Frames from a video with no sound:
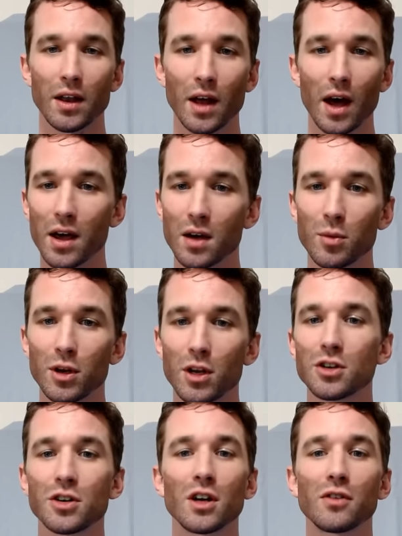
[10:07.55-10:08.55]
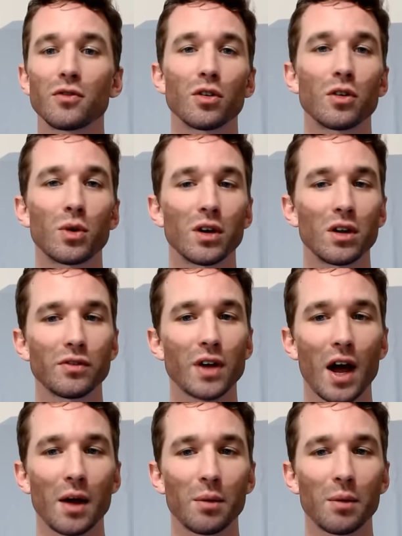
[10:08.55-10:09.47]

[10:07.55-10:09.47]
and I am auditioning for The Wheel of